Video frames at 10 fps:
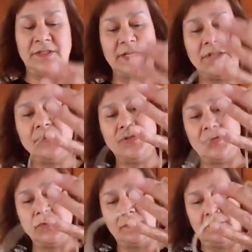take your
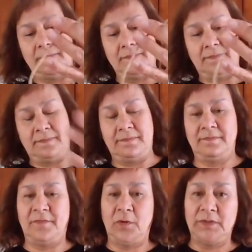jute,
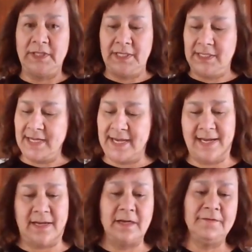fold it in
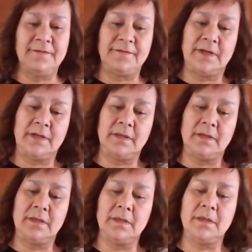half,
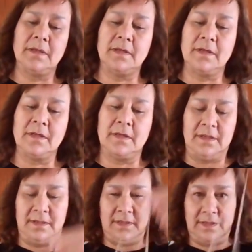
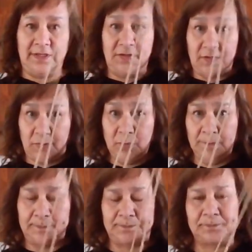like so,